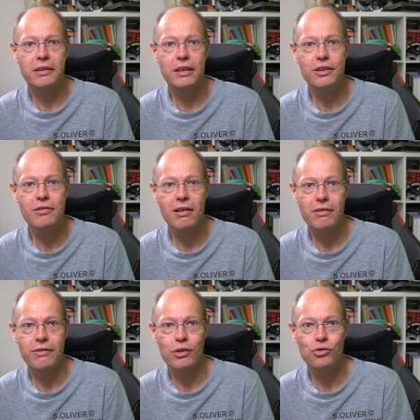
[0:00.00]
that you
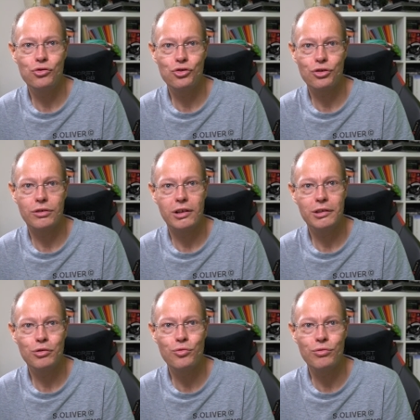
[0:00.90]
have
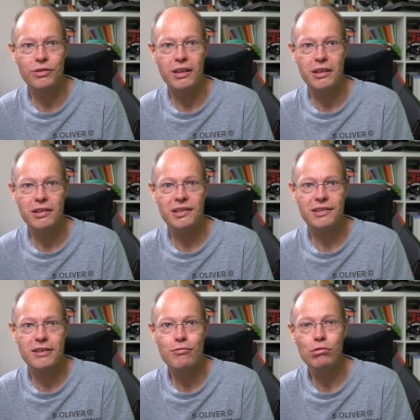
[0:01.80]
enjoyed today's
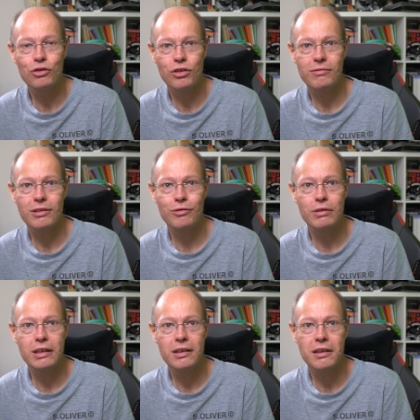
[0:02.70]
SQL Server
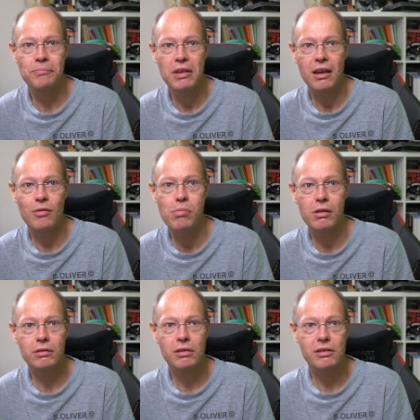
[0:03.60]
quickie
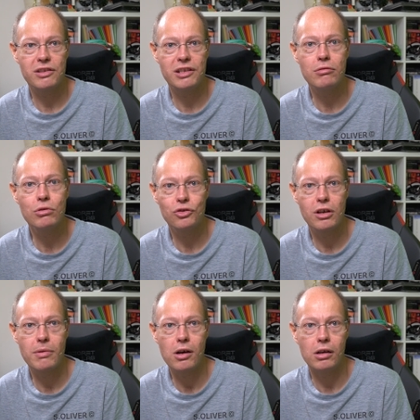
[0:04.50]
about SQL
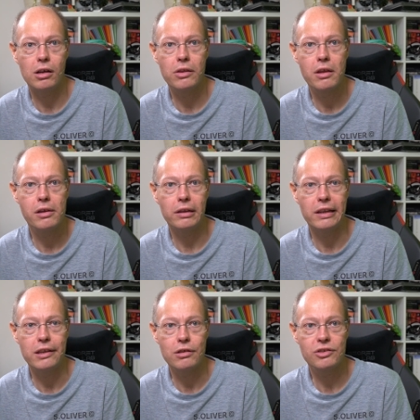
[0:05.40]
Server on
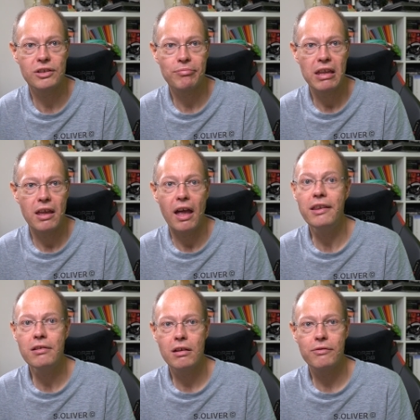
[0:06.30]
Linux. As
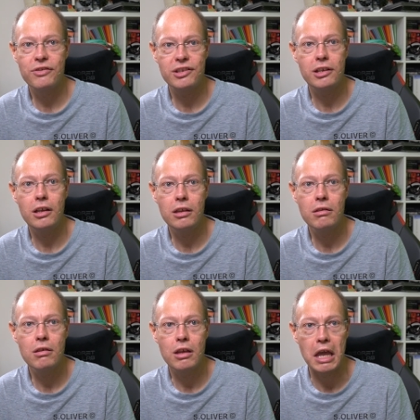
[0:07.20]
you have seen,
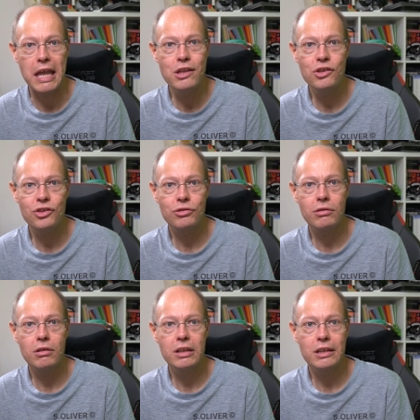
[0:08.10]

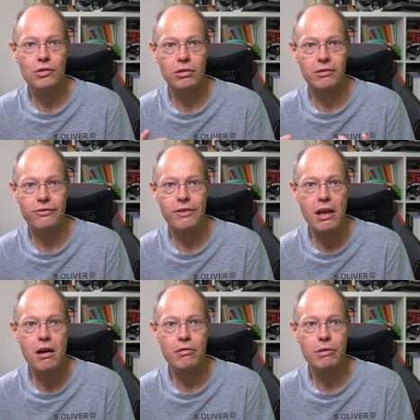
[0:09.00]
installing,
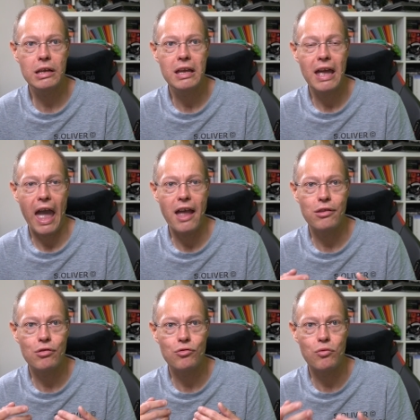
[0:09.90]
configuring, and
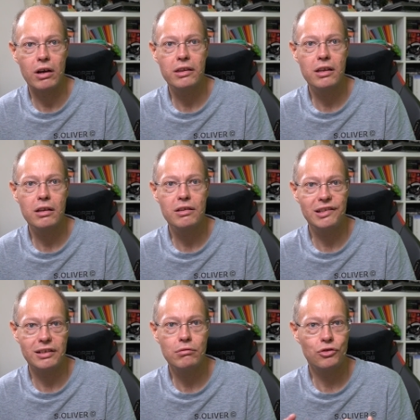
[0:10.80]
running
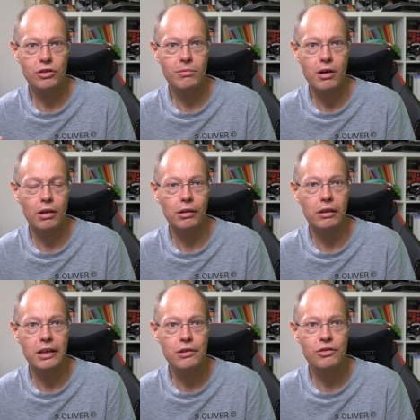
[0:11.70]
SQL Server on
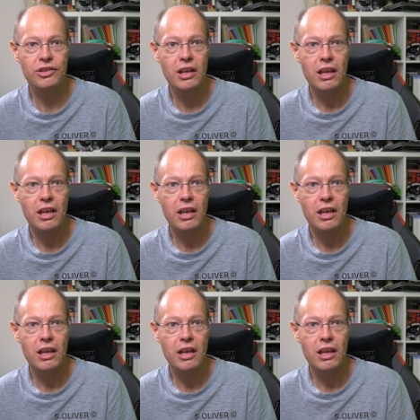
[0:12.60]
Linux